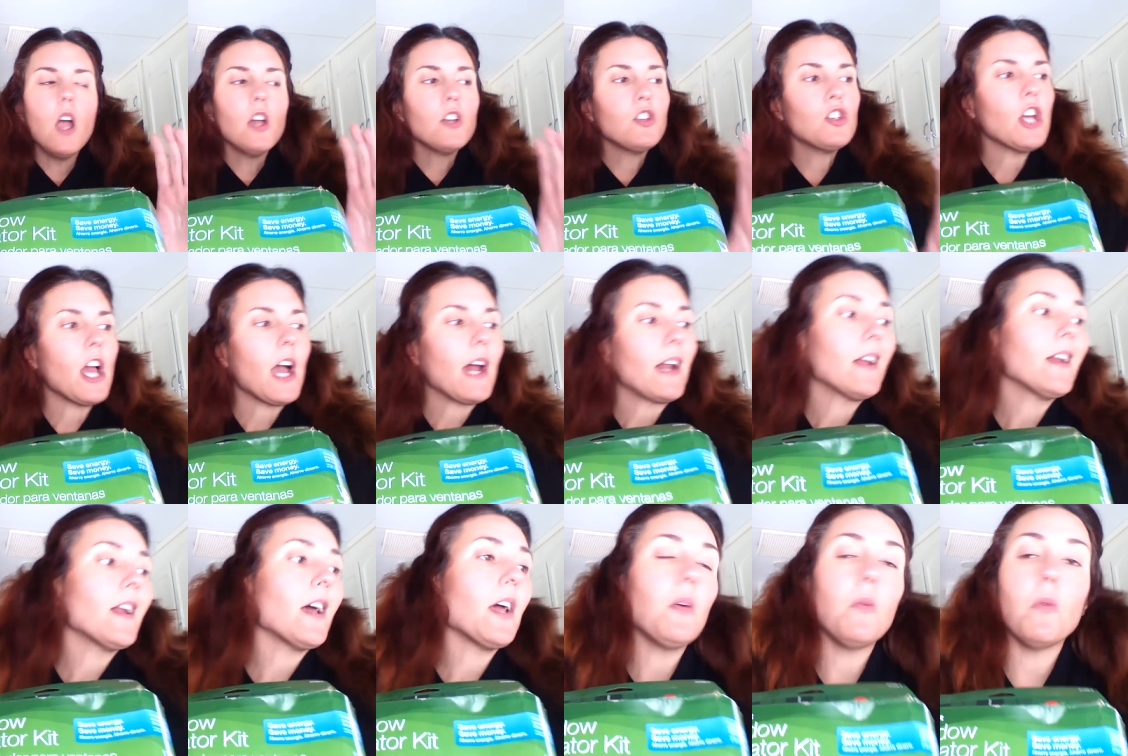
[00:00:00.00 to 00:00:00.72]
Chad
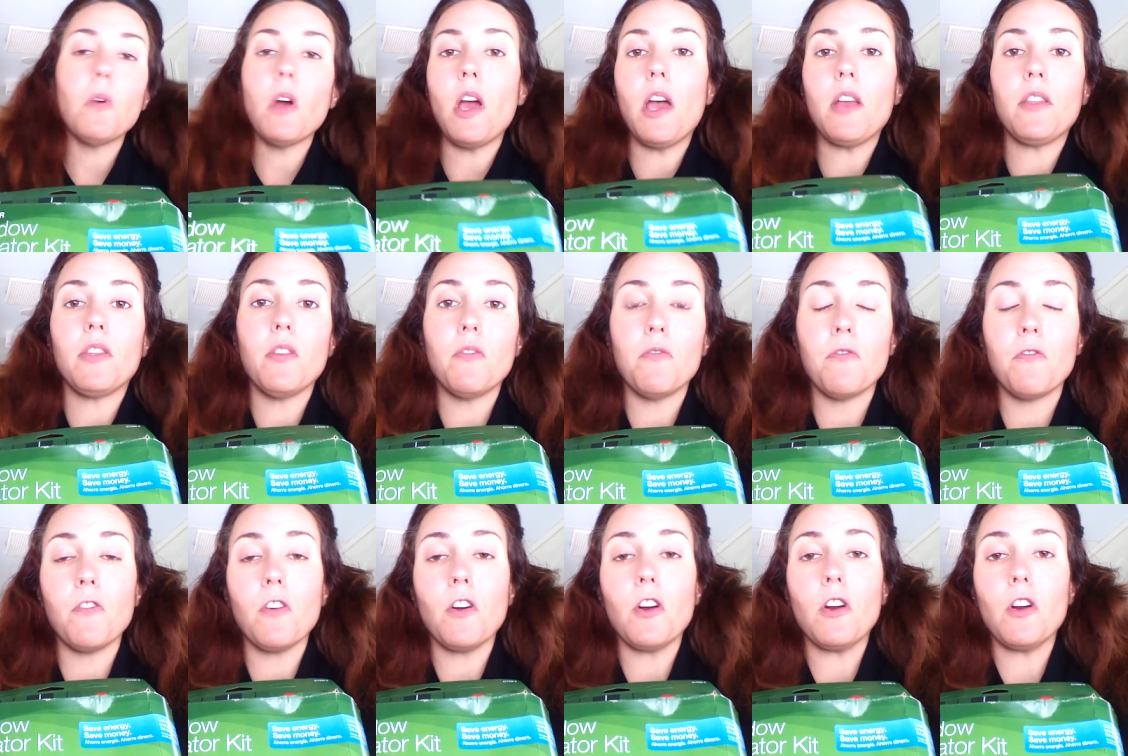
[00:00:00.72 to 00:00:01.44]
and I were at the
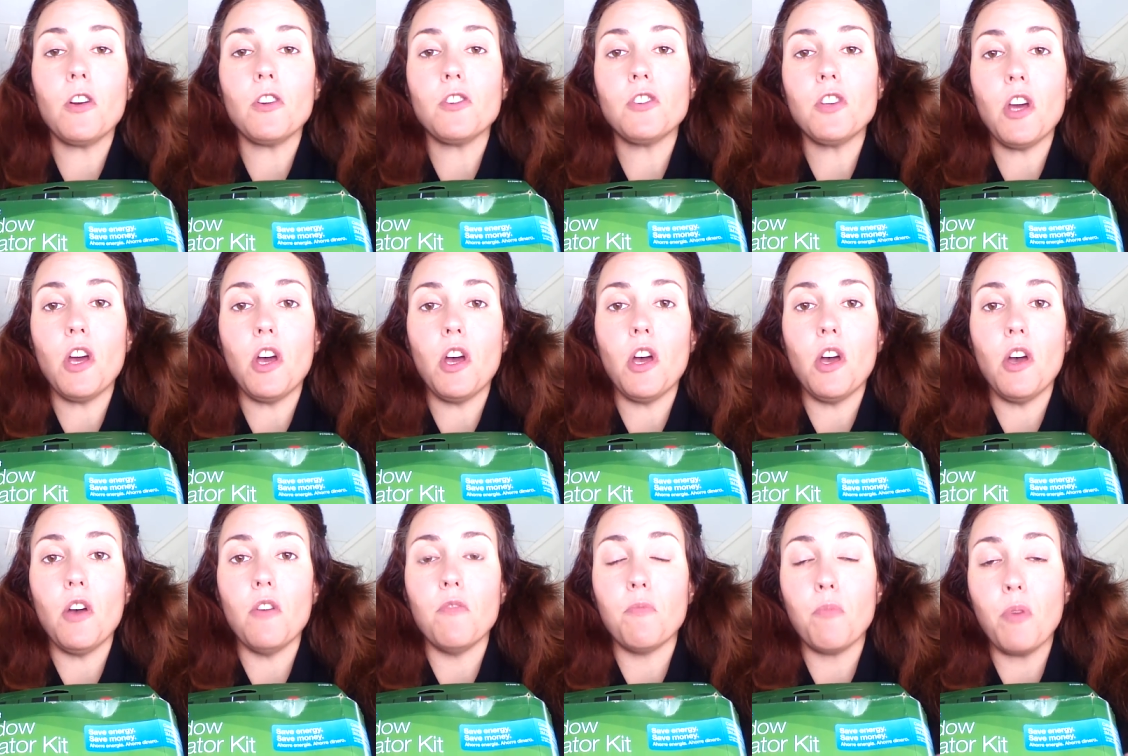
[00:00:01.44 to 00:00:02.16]
verge
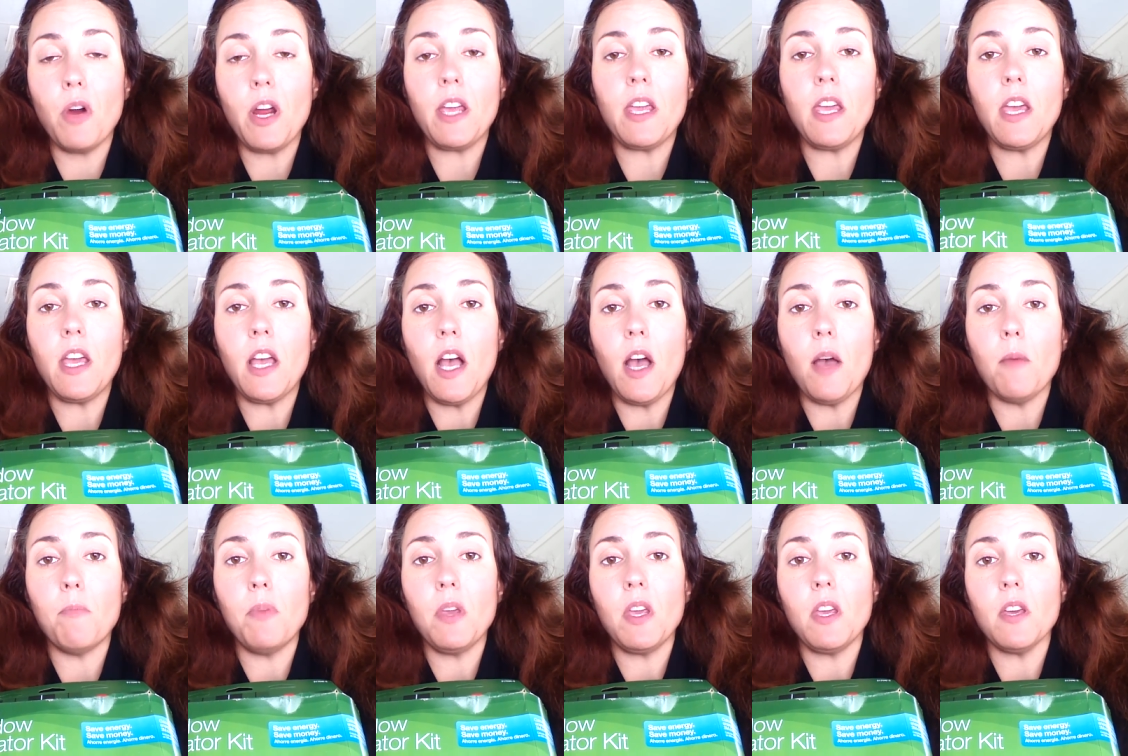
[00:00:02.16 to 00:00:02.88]
of breaking
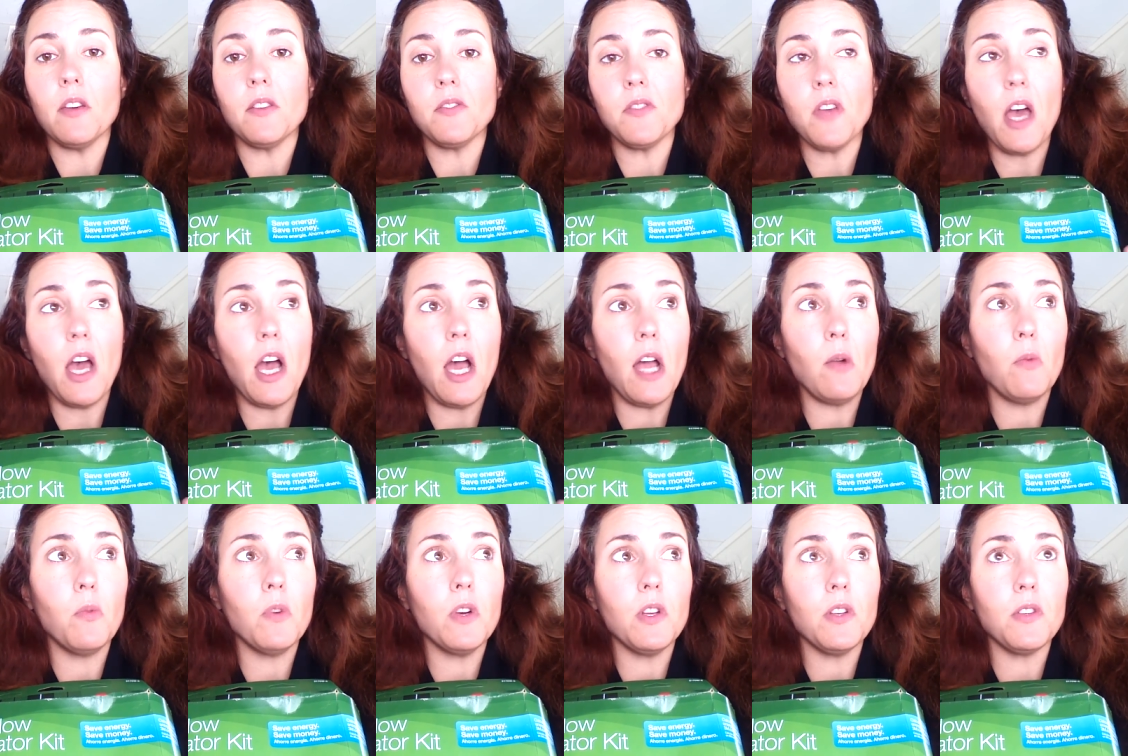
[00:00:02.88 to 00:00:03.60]
up because I
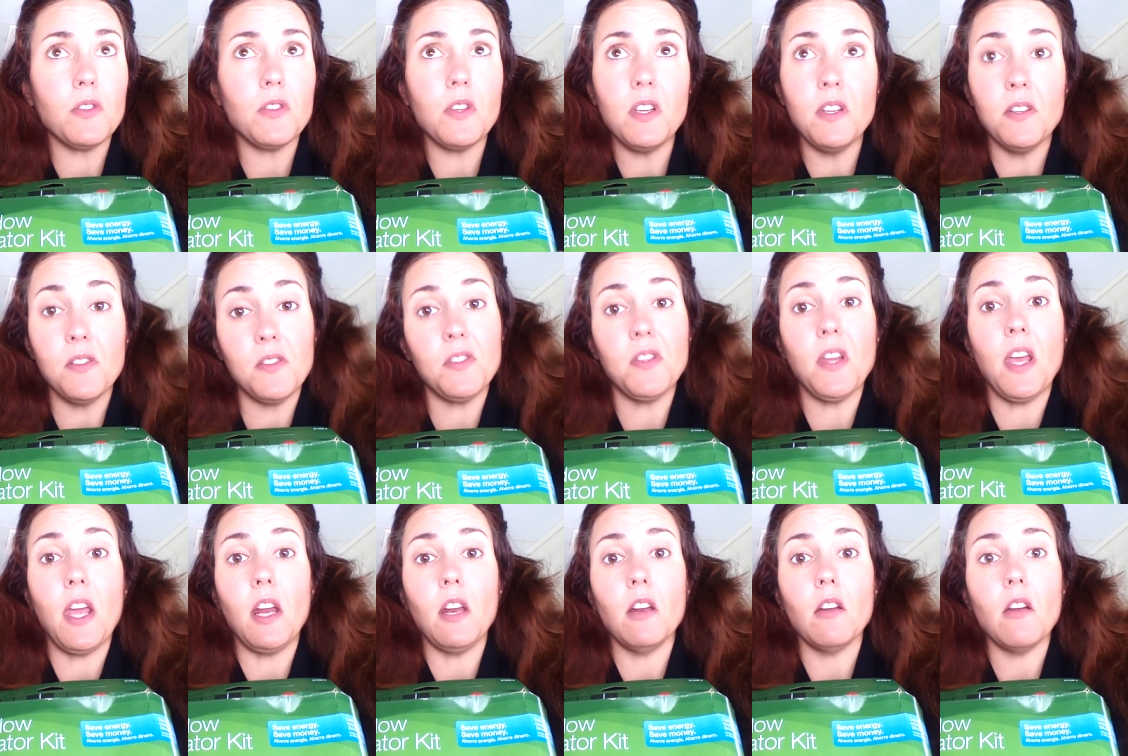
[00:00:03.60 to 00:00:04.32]
was
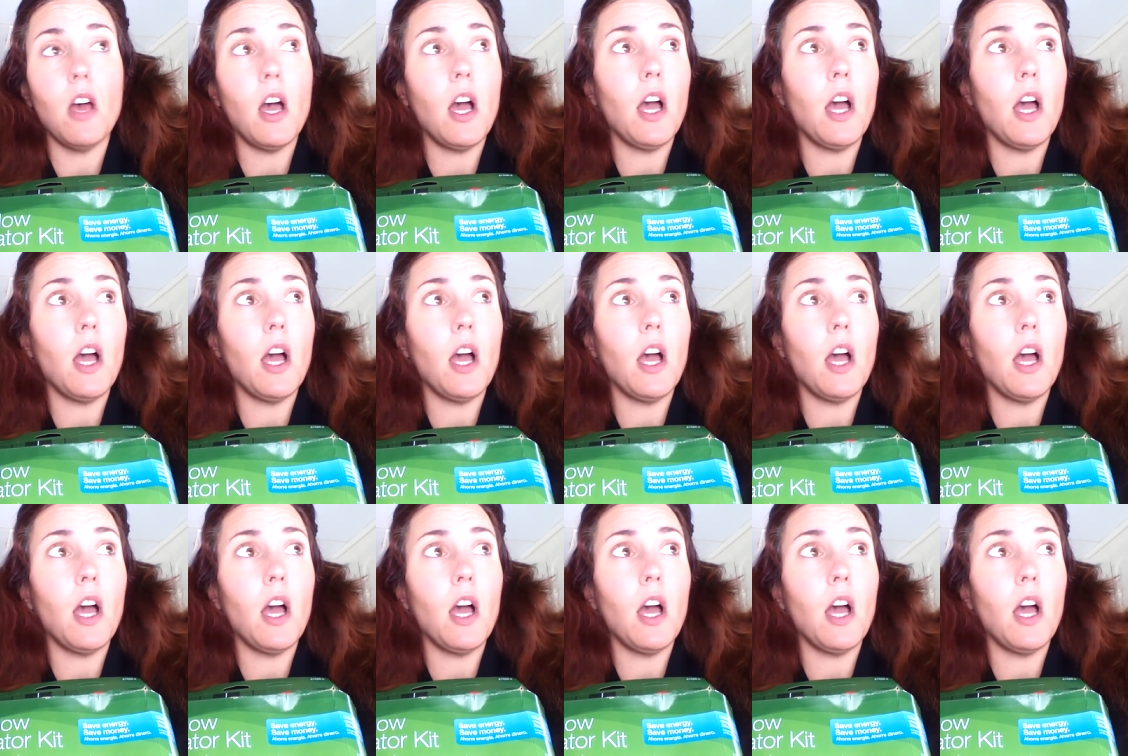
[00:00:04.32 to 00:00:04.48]
insane.